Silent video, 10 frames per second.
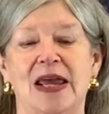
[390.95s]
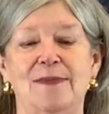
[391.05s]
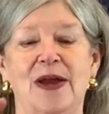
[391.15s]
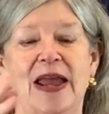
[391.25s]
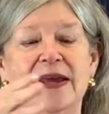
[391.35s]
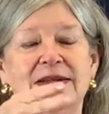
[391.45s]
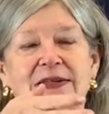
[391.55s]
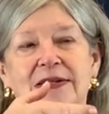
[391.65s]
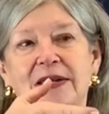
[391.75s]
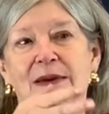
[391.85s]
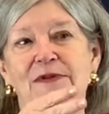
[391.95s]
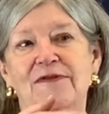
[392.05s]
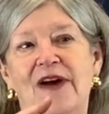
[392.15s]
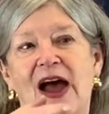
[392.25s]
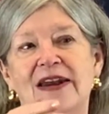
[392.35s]
He began
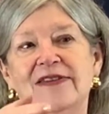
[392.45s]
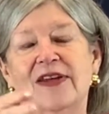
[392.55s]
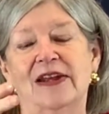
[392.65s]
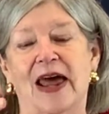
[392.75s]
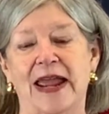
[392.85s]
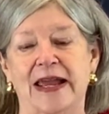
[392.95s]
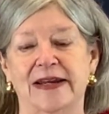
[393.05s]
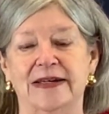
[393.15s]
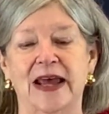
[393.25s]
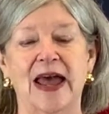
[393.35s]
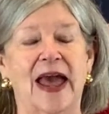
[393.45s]
subdividing the land,